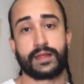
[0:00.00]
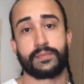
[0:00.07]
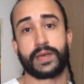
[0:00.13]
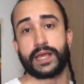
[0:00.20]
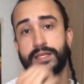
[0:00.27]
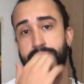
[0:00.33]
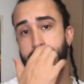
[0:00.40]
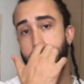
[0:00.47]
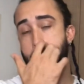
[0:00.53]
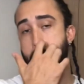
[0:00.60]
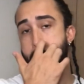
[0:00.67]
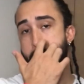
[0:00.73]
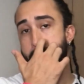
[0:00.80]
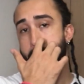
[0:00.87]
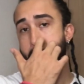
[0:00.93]
amazing
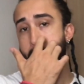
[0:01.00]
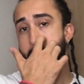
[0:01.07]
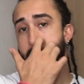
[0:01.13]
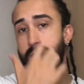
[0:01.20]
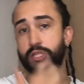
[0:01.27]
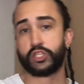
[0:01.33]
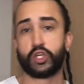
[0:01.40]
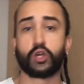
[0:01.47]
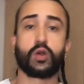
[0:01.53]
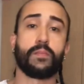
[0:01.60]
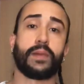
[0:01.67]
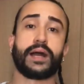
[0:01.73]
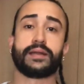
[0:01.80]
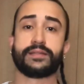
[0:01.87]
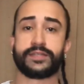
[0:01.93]
to
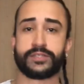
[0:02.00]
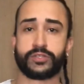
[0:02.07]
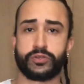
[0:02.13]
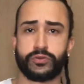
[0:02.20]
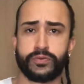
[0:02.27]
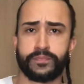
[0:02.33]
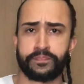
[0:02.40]
combine these two.